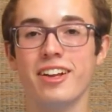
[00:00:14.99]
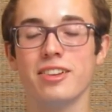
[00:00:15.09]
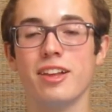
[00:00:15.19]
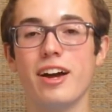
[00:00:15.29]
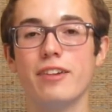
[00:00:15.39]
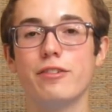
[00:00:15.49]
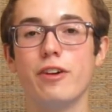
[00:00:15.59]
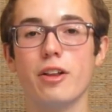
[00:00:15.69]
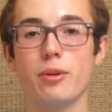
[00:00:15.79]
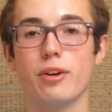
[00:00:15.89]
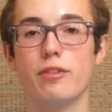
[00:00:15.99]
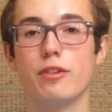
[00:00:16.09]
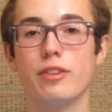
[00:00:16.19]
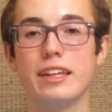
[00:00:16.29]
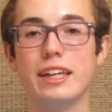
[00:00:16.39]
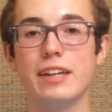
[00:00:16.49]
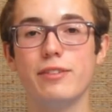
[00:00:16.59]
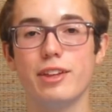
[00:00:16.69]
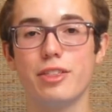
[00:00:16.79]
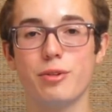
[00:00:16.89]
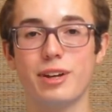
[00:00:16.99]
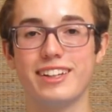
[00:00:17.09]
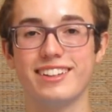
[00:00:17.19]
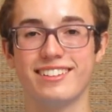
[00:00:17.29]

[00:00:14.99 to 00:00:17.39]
line follower for the EV3.